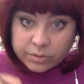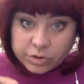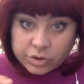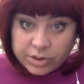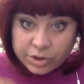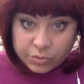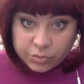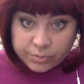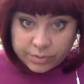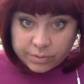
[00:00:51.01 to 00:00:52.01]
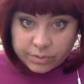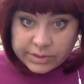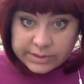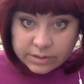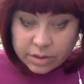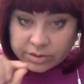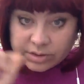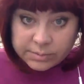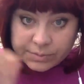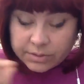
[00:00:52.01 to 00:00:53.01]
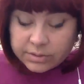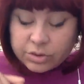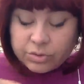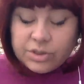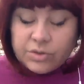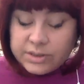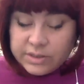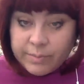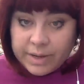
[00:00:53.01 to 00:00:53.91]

so that you receive